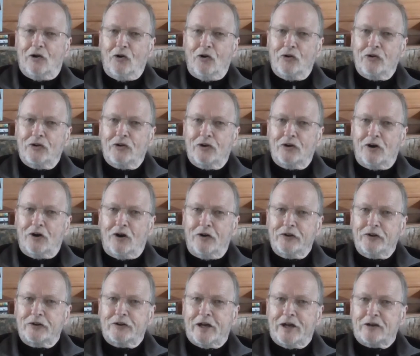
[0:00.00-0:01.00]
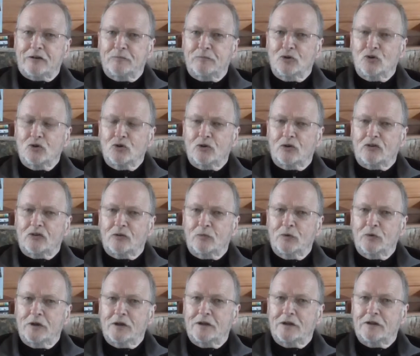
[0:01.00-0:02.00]
on your dashboard or
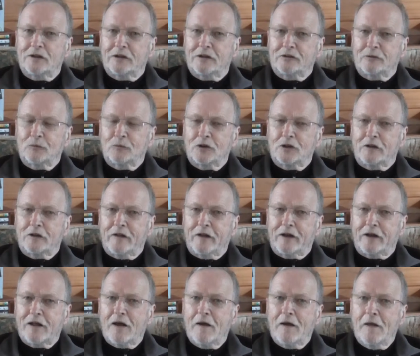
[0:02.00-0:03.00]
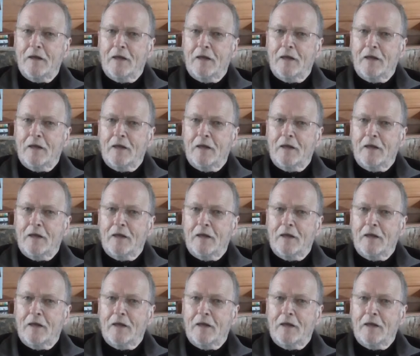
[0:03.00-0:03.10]
somewhere like that,